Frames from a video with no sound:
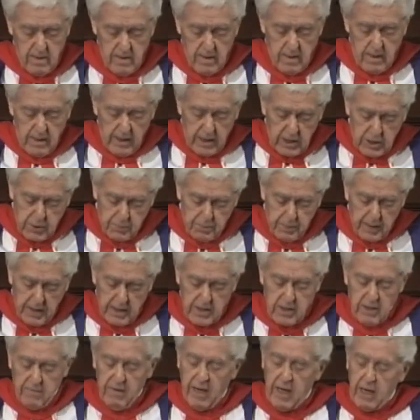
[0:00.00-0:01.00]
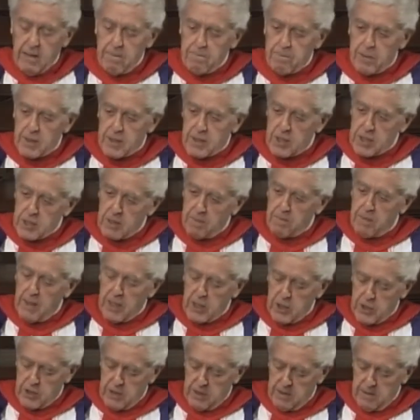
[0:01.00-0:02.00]
It speaks of our
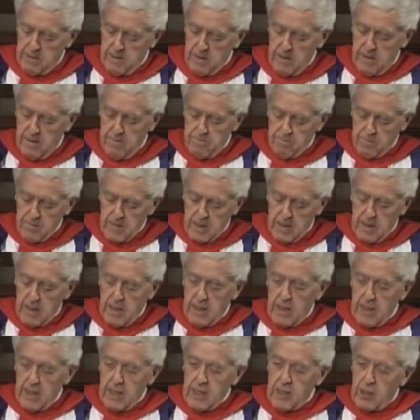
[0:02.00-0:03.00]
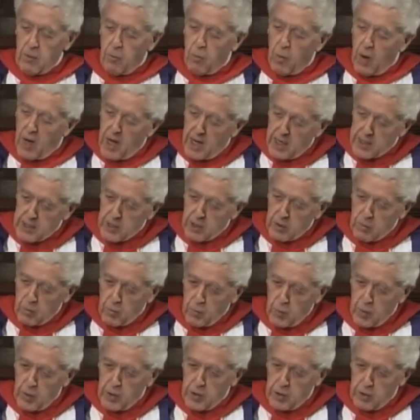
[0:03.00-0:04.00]
participation in a wider
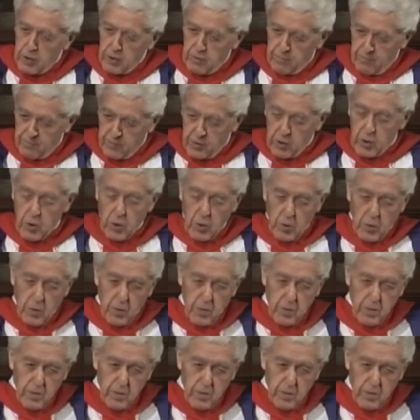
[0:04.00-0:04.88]
world view